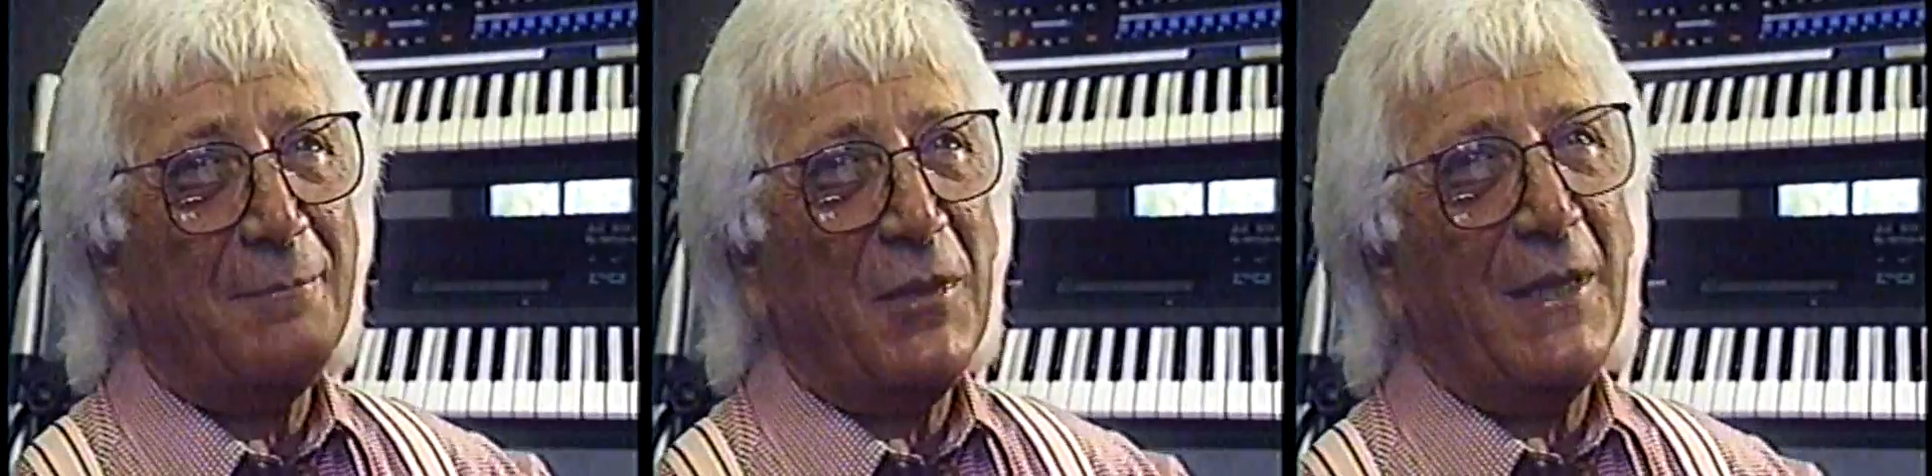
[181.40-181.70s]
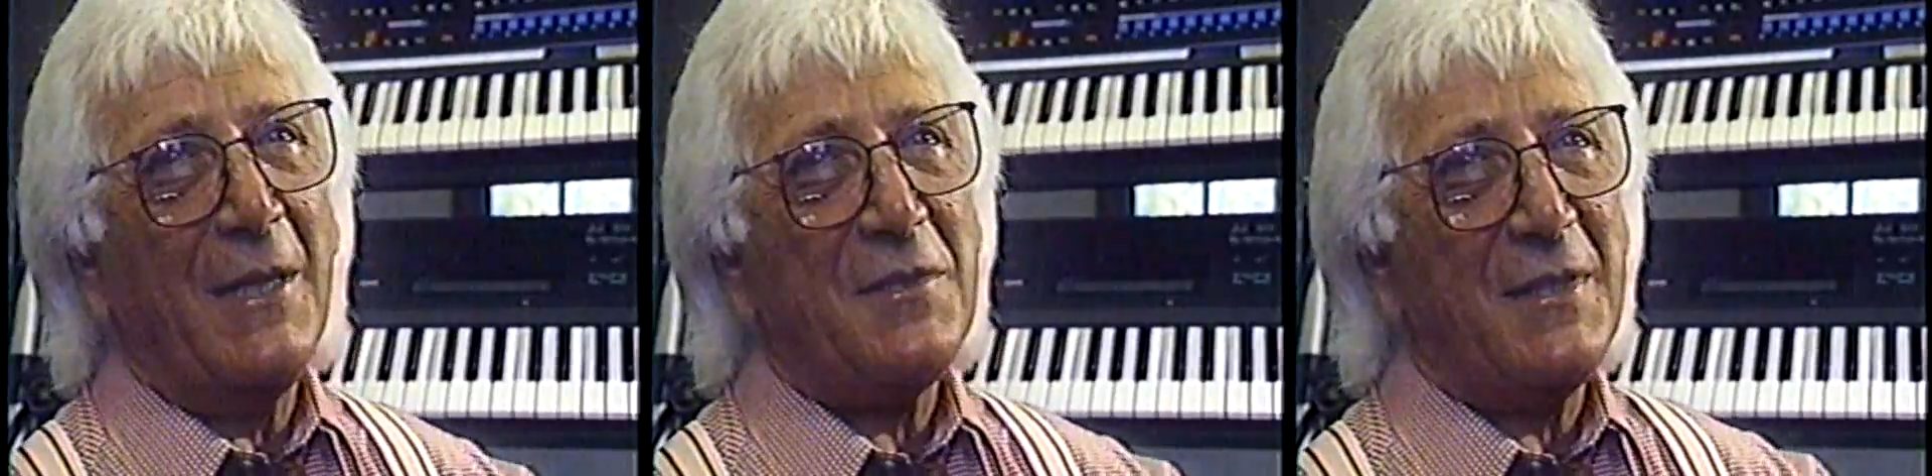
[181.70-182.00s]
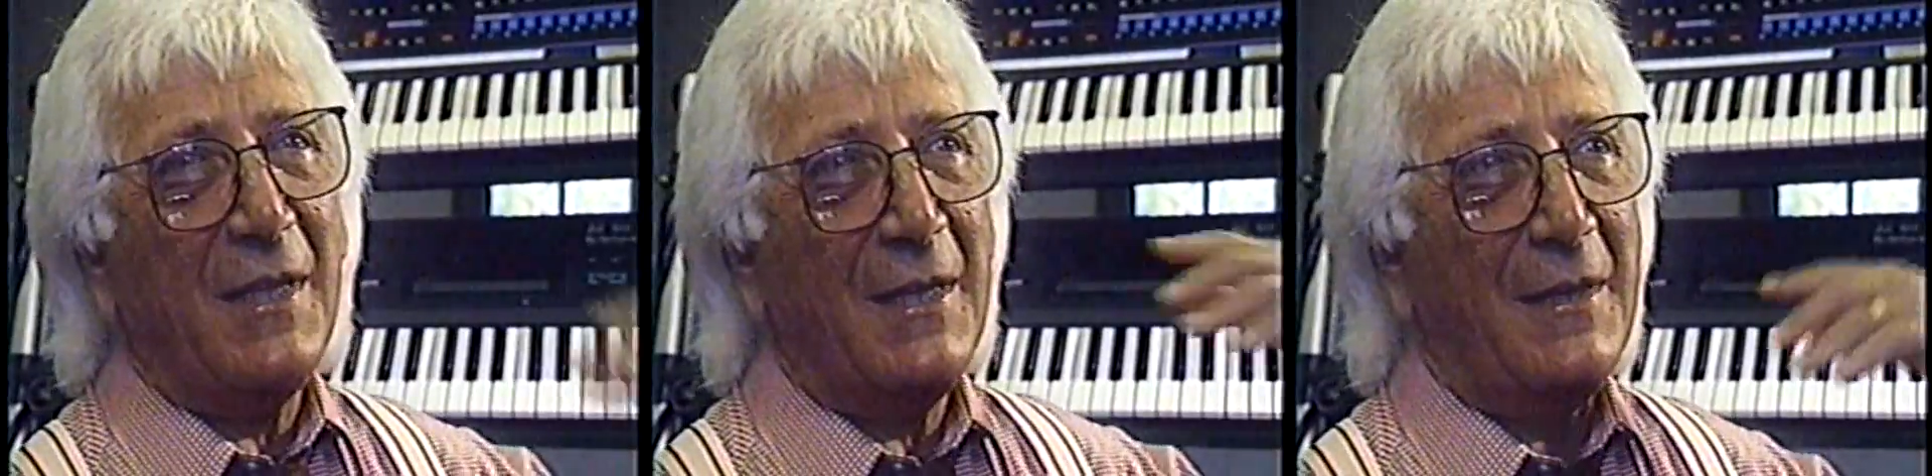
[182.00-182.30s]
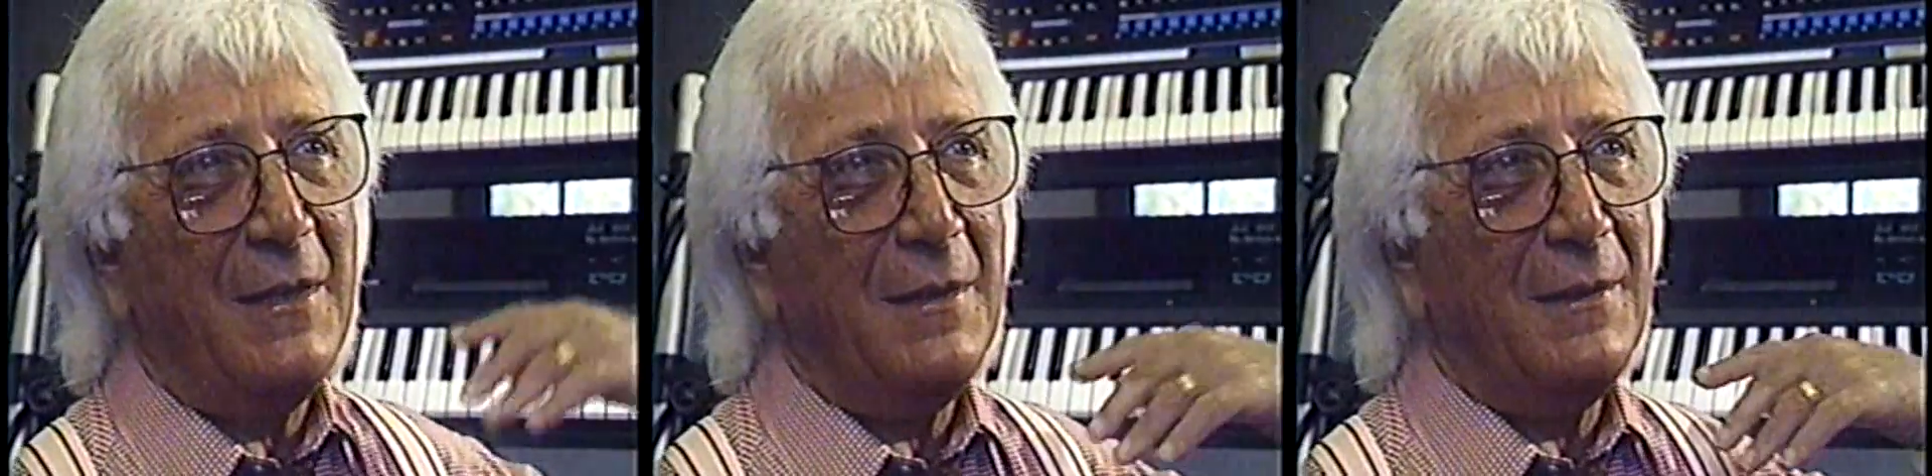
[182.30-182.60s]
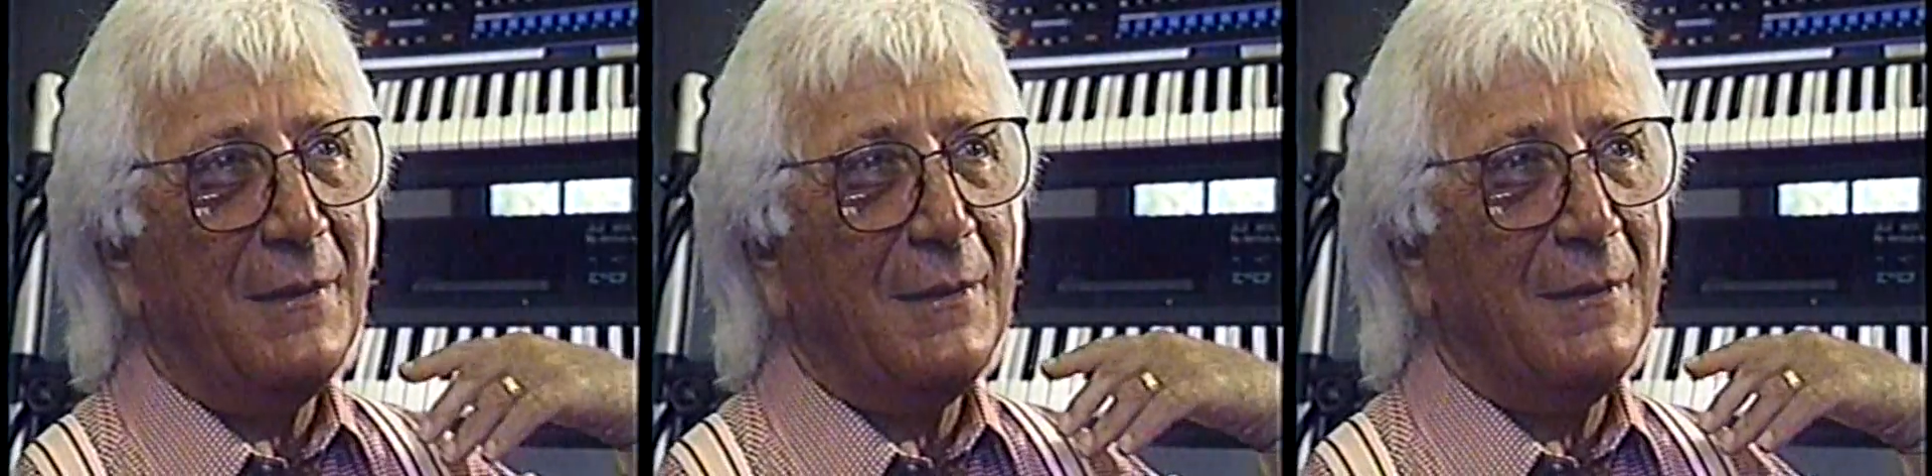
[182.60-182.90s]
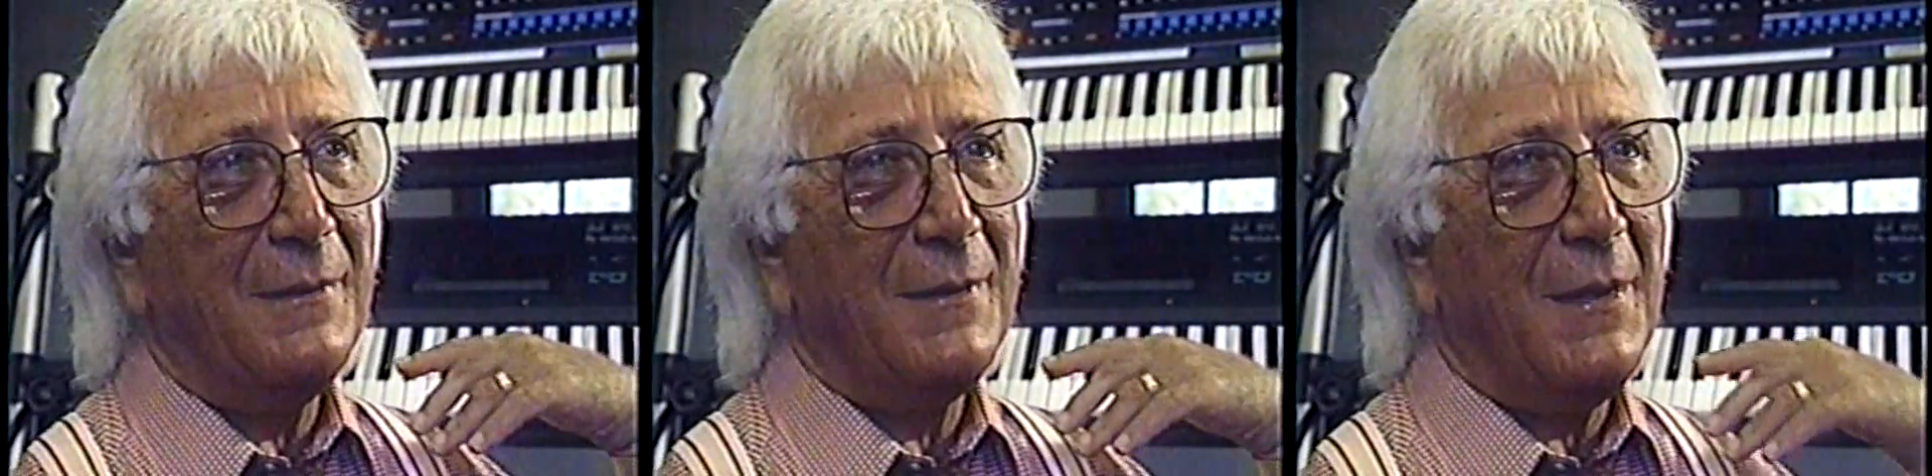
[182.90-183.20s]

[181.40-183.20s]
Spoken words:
Playhouse 90 and